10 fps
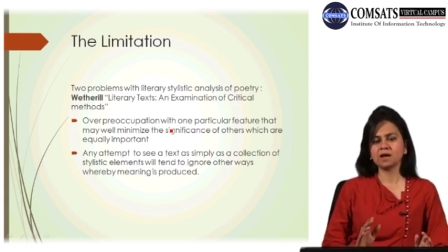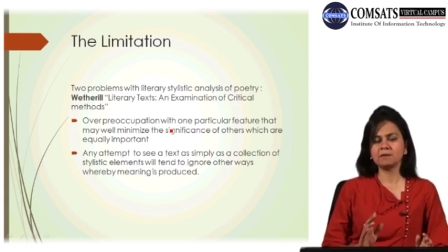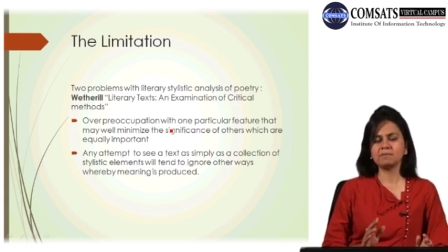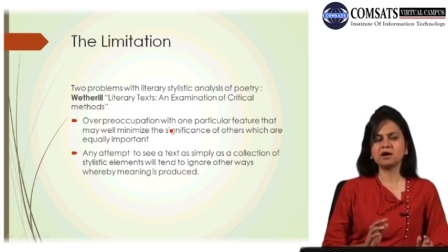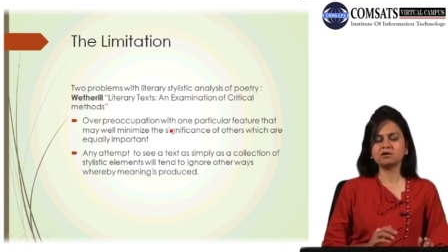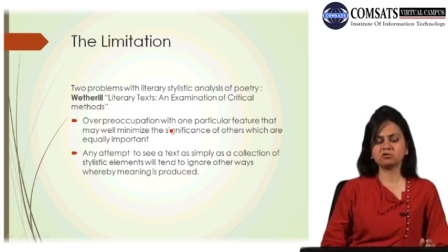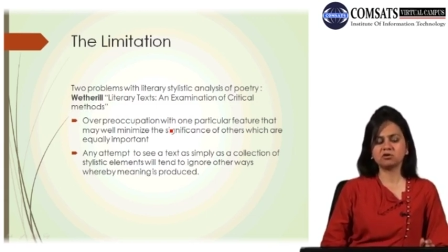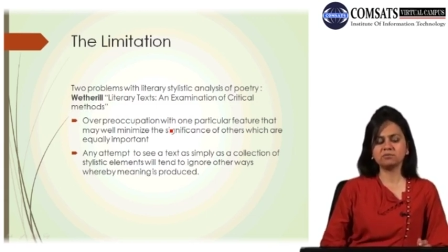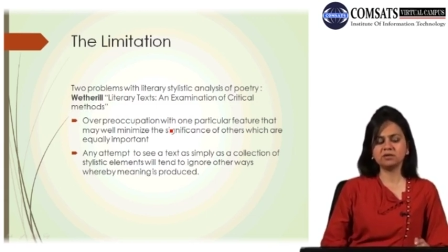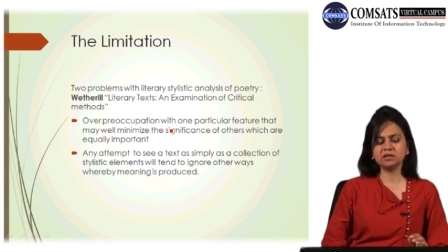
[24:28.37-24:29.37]
apart
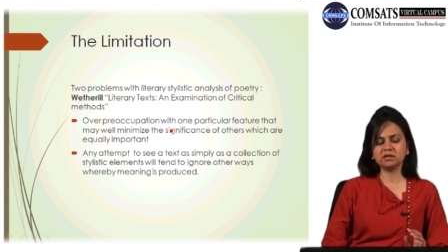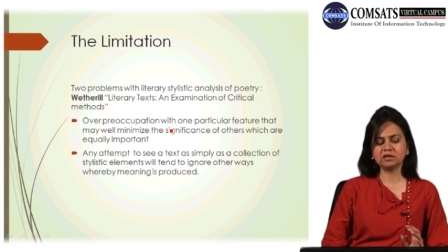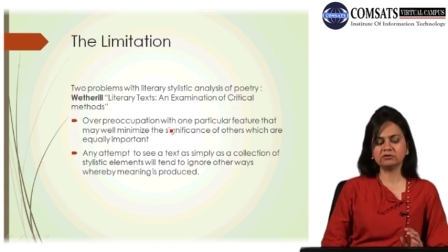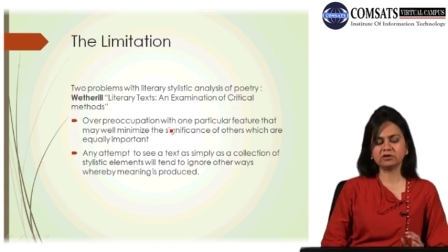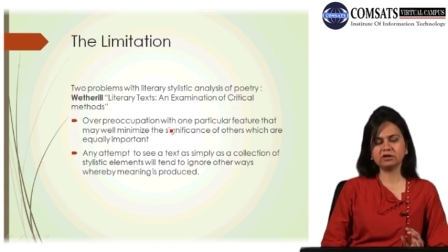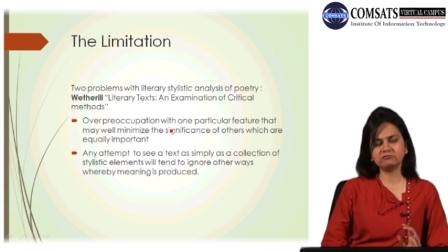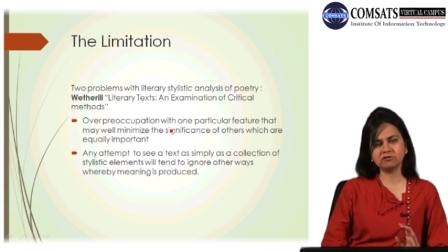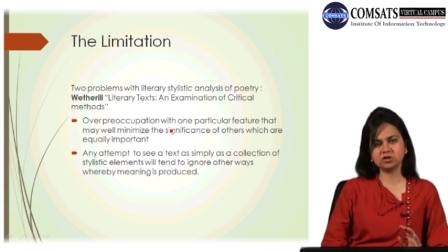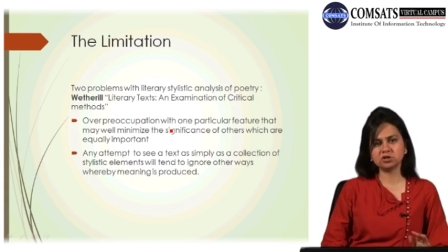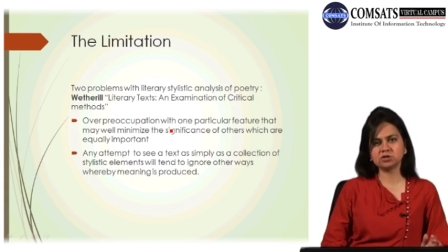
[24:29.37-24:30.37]
from the literary
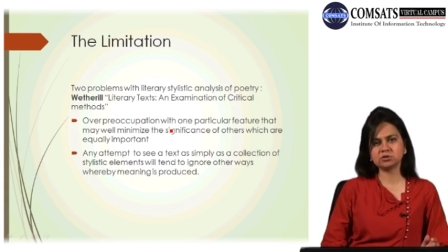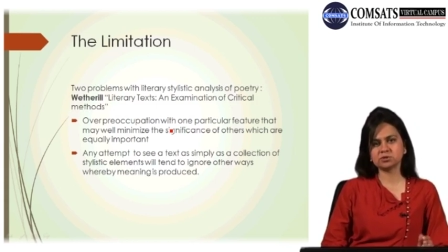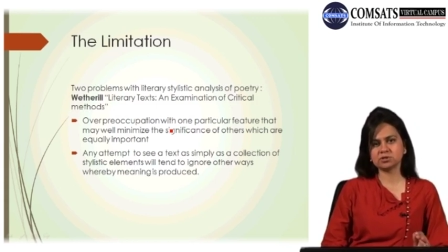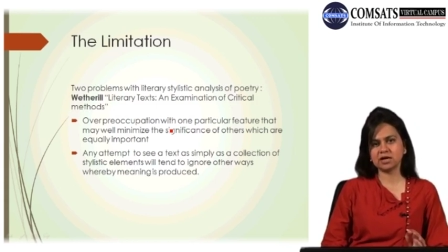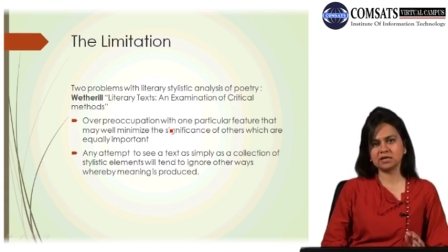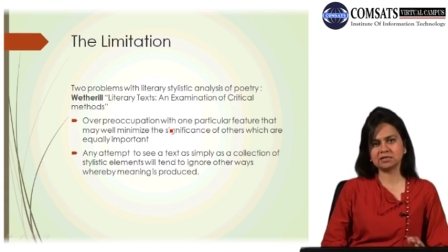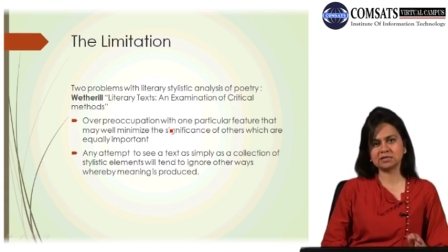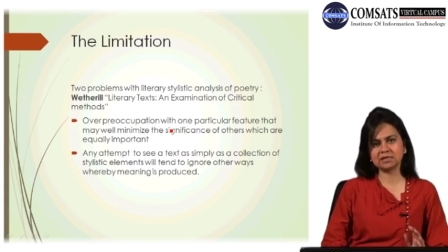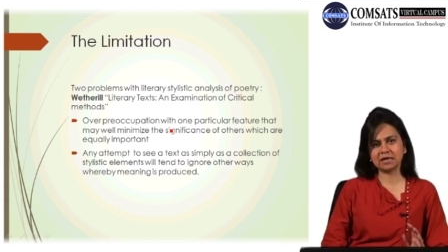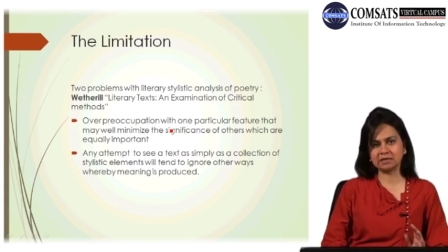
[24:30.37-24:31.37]
features or
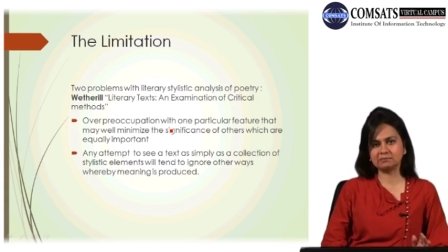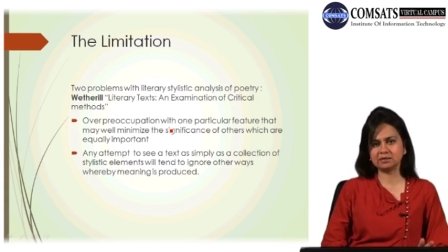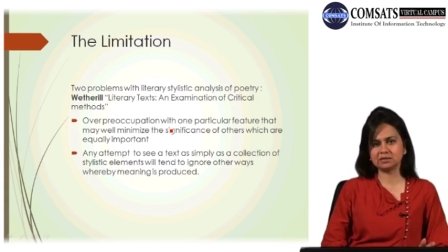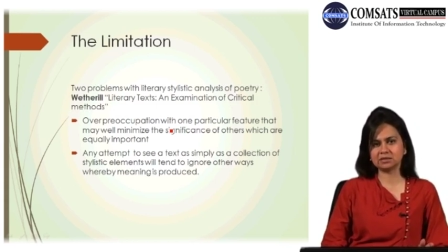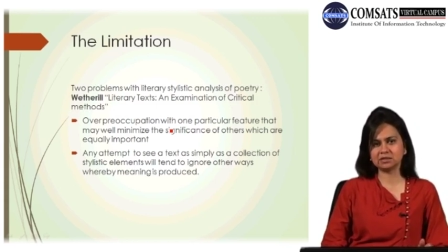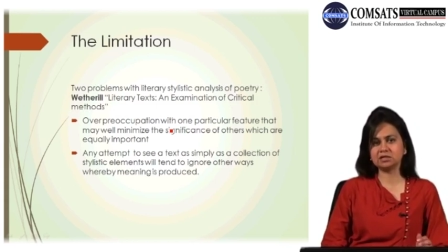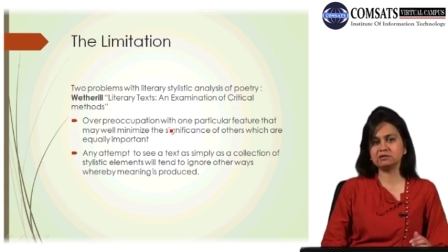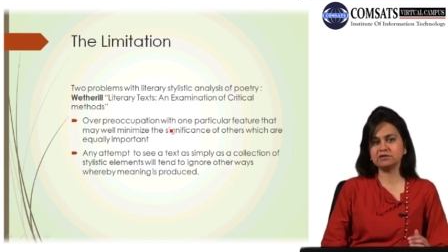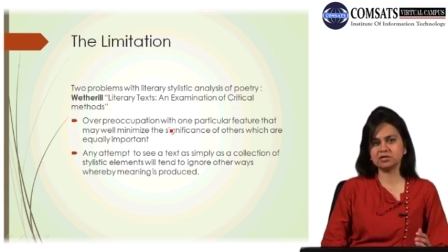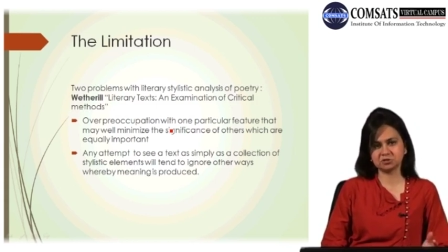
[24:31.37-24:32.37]
stylistic elements, the
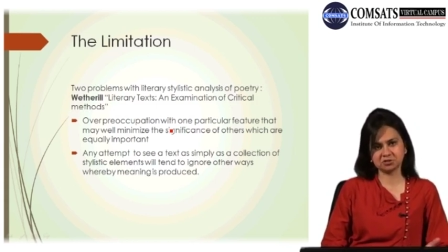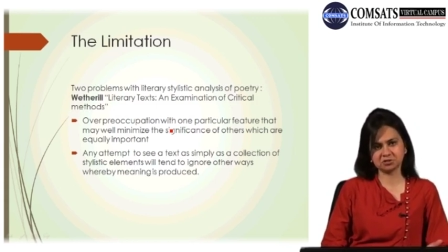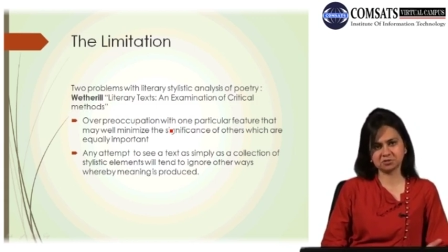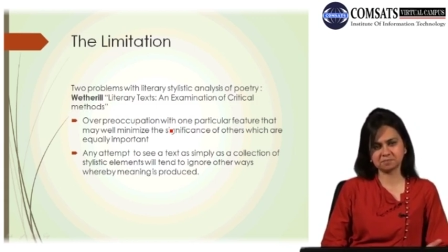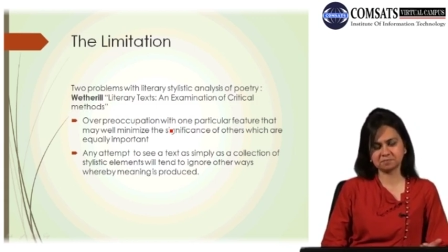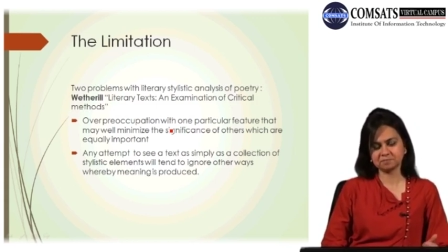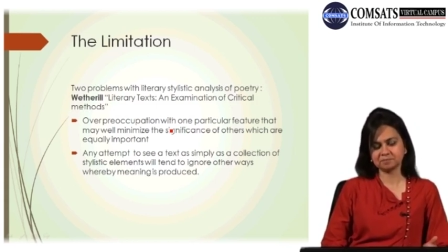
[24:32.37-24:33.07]
deviations.